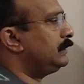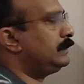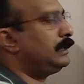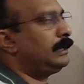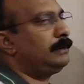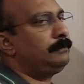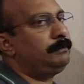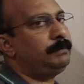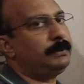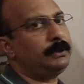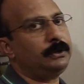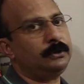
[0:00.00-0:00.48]

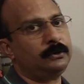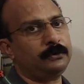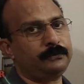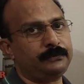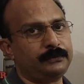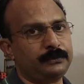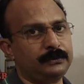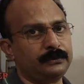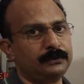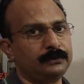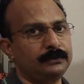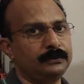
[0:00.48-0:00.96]
then p
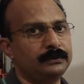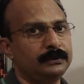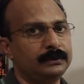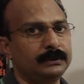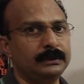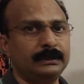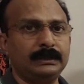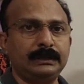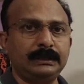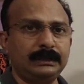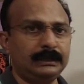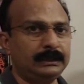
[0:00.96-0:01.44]
of 2.
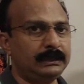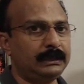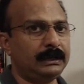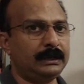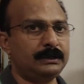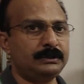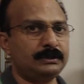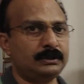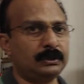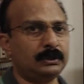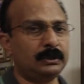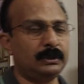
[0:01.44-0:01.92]

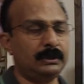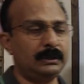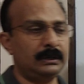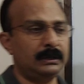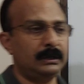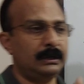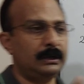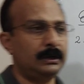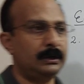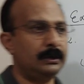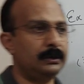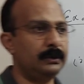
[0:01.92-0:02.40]
That's
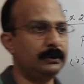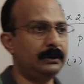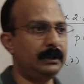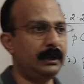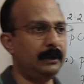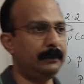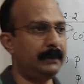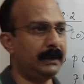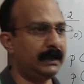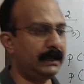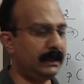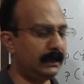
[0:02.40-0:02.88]
all. Do the
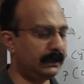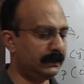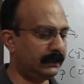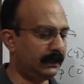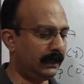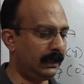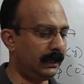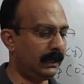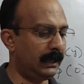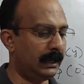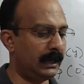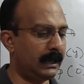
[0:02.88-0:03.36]
remaining
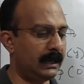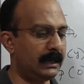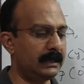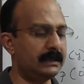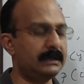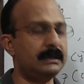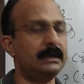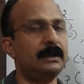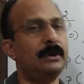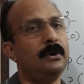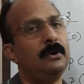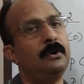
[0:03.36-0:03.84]
3
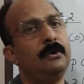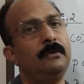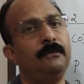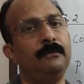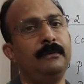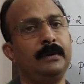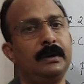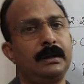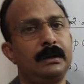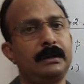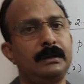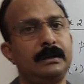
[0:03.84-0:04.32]
as
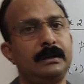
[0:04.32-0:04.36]
homework.